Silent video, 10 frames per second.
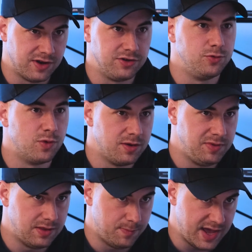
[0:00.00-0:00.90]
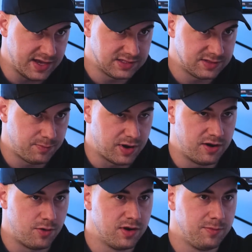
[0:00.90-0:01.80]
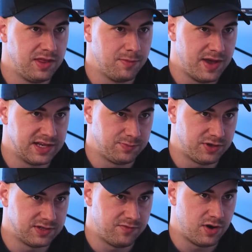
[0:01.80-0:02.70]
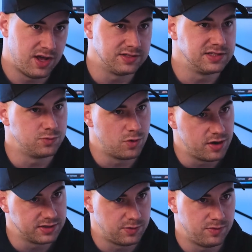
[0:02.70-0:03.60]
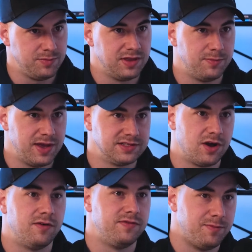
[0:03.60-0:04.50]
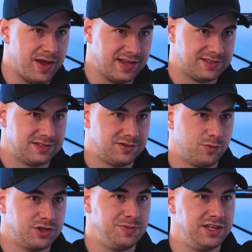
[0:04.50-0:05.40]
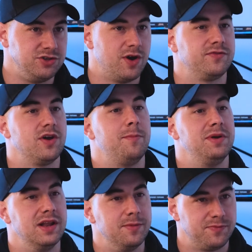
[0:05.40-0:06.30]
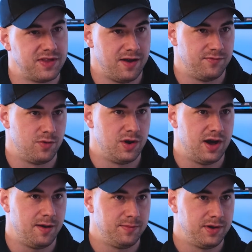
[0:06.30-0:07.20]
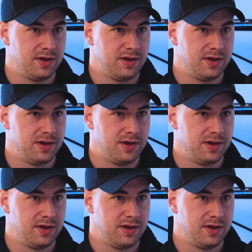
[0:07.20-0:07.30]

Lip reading: I do want to be the best, but I don't want to be the best because everyone else is worse. I want to be the best of the best, which means you have to uplift everyone up.